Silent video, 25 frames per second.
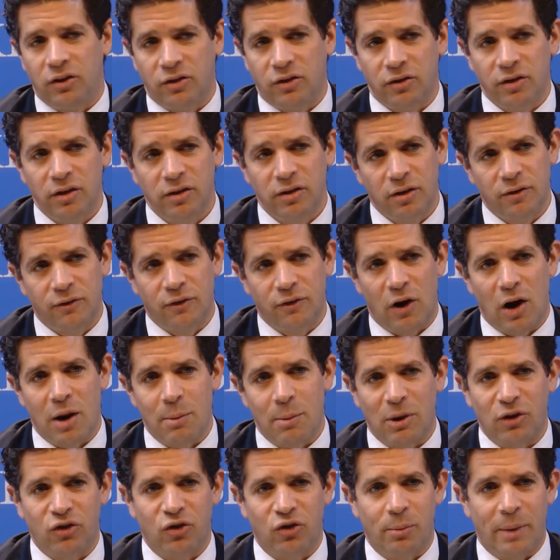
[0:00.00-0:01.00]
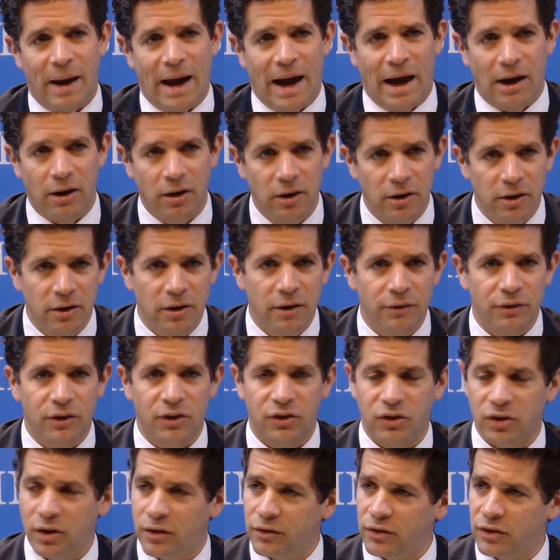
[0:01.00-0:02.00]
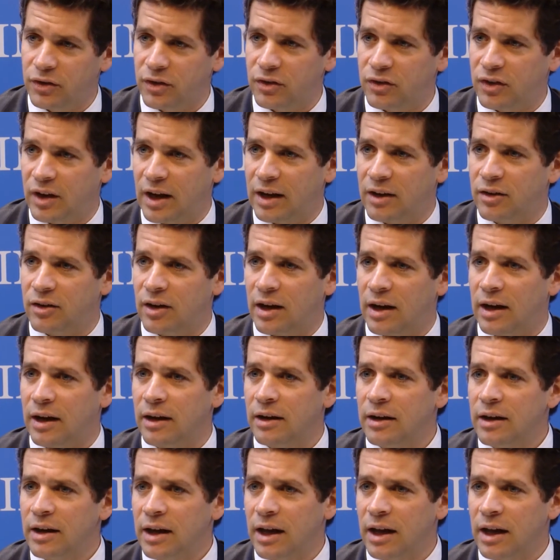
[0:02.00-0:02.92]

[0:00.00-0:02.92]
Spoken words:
So this is very much about the services sector.